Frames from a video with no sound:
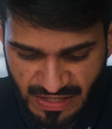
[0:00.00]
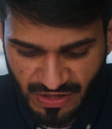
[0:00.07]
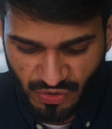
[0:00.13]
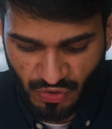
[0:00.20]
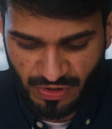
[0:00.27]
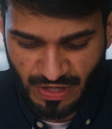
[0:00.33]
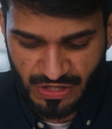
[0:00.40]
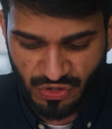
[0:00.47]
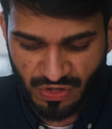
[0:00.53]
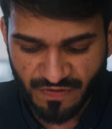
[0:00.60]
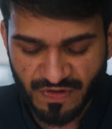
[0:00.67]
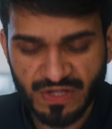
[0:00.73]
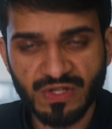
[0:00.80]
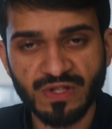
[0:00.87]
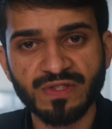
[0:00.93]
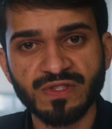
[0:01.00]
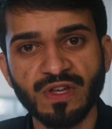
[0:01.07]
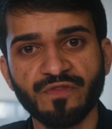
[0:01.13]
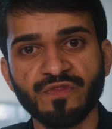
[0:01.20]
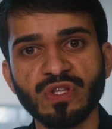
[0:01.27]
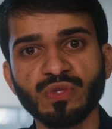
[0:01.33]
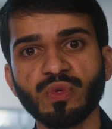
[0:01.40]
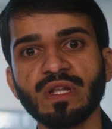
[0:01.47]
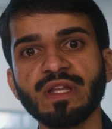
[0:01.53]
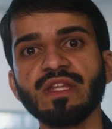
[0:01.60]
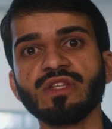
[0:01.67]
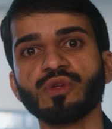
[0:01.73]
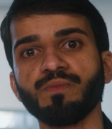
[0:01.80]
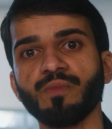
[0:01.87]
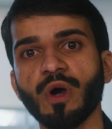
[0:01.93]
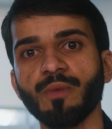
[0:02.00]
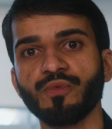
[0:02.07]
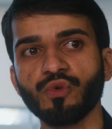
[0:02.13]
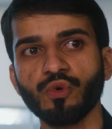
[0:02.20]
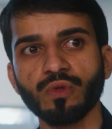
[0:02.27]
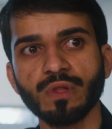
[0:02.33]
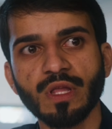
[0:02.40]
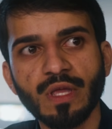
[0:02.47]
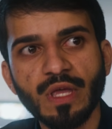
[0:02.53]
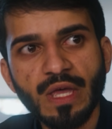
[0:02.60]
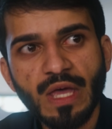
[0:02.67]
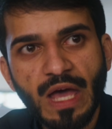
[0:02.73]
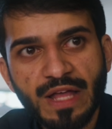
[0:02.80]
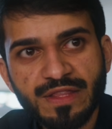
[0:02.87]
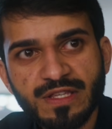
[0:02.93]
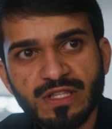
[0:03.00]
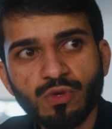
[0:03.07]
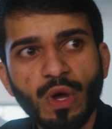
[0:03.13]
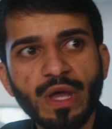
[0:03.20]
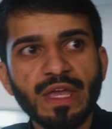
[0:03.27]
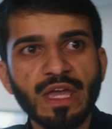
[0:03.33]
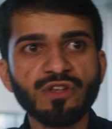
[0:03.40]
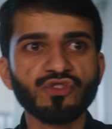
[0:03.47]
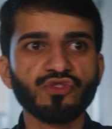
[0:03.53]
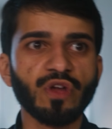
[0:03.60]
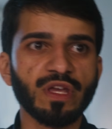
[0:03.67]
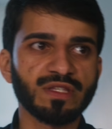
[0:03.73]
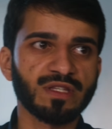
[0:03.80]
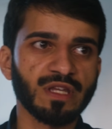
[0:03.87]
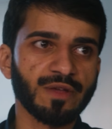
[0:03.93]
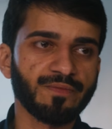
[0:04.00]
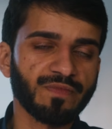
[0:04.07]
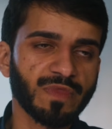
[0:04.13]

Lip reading: and thought that universal suffrage would lead to mob rule. And this is quite interesting.